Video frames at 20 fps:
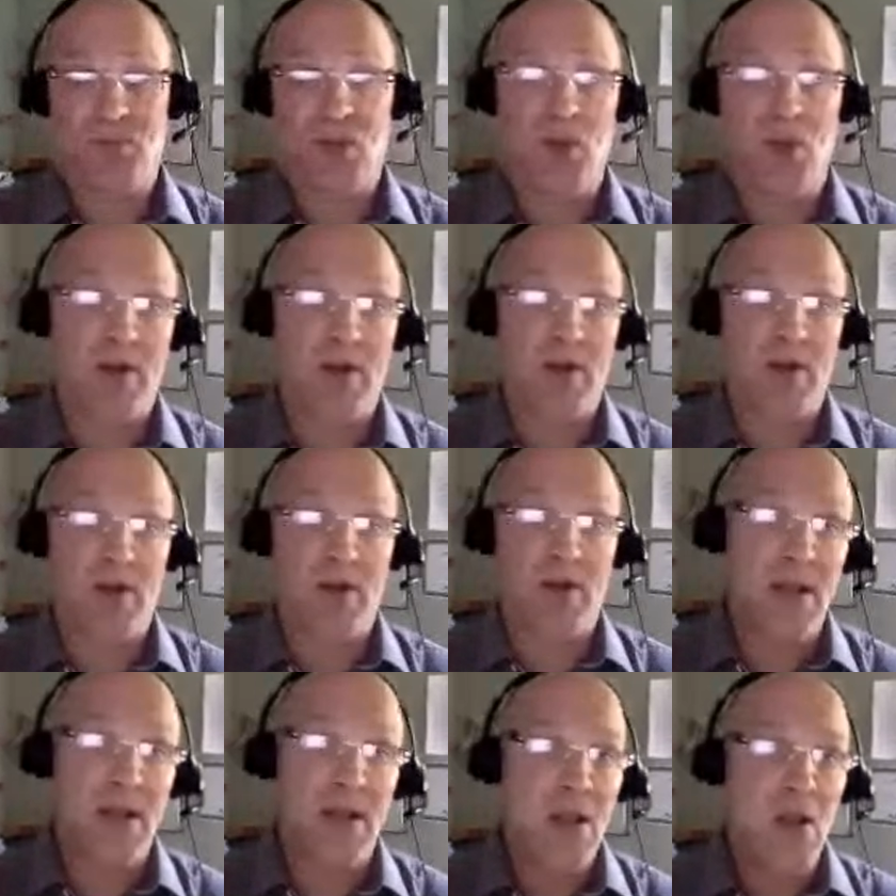
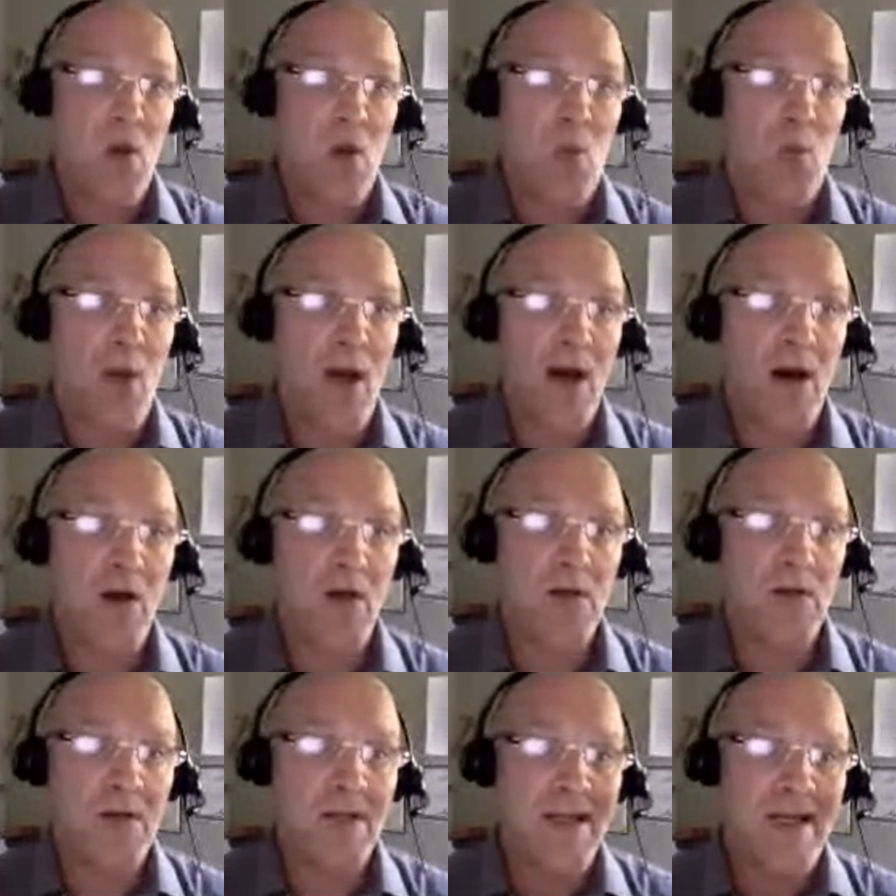Okay,
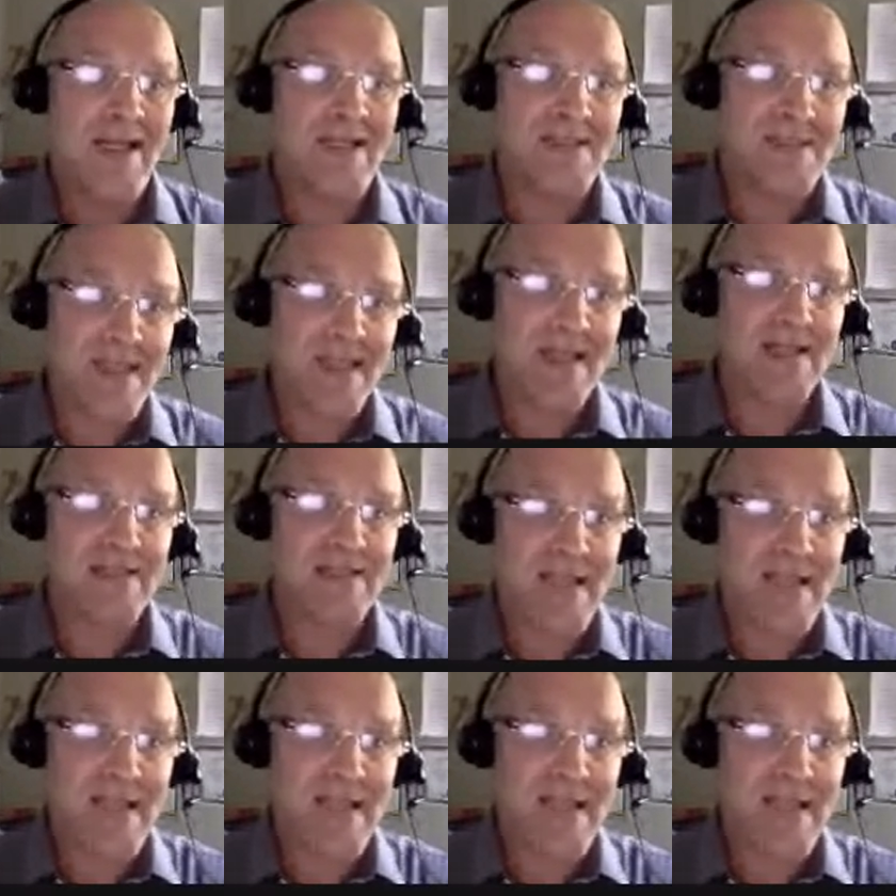well, instead of